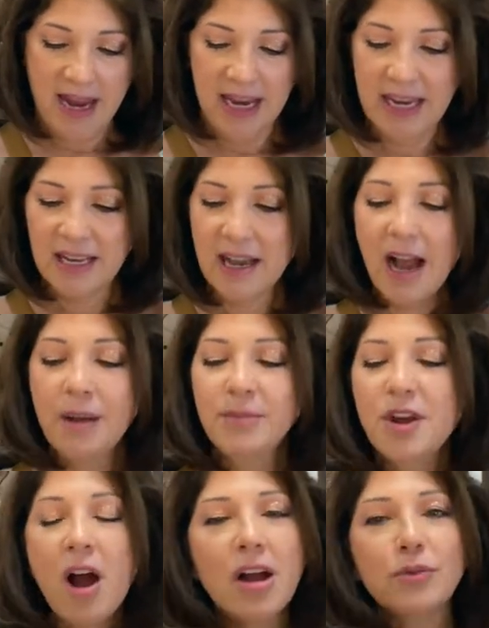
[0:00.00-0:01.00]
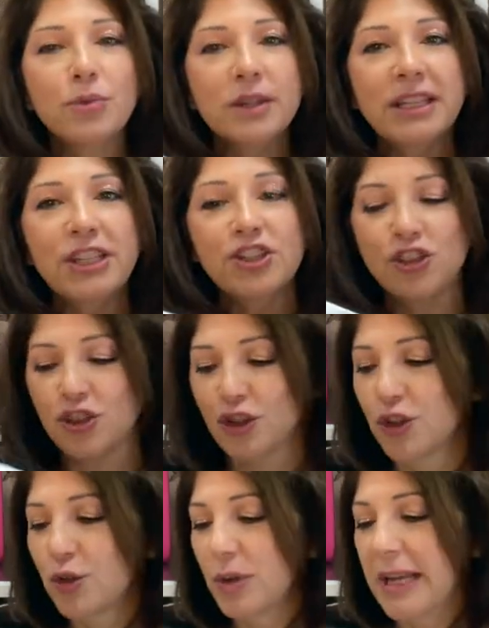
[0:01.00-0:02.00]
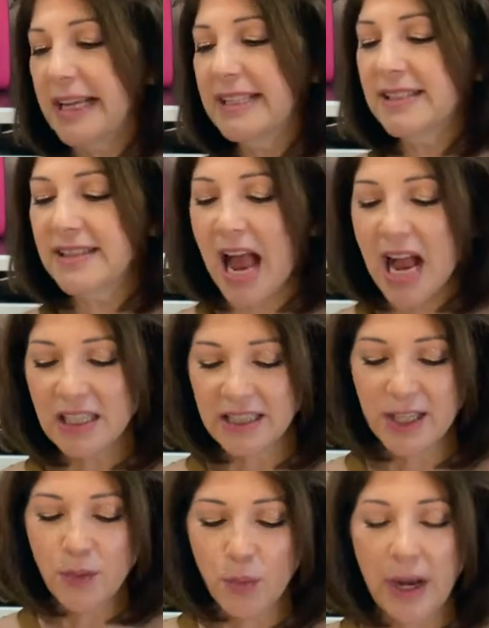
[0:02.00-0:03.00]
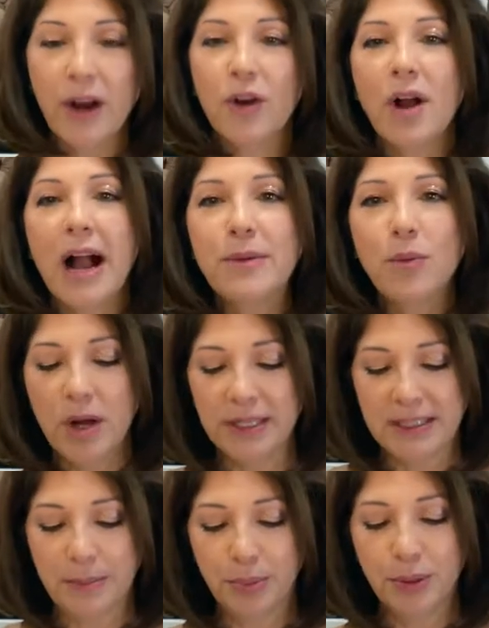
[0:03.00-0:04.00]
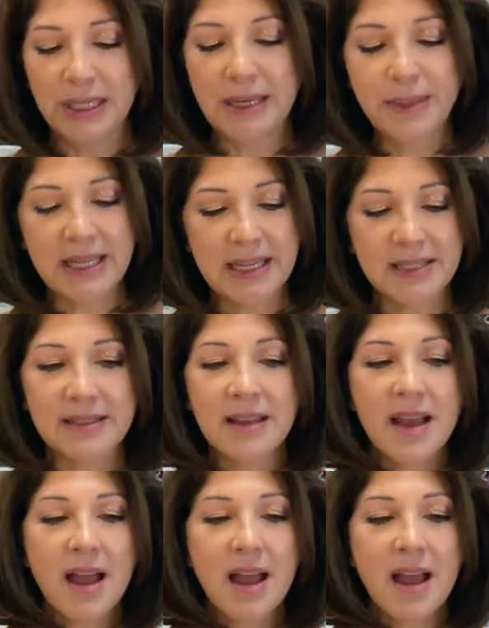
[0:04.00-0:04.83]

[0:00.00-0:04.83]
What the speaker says: and I'm not really sure exactly where I wanted to put it because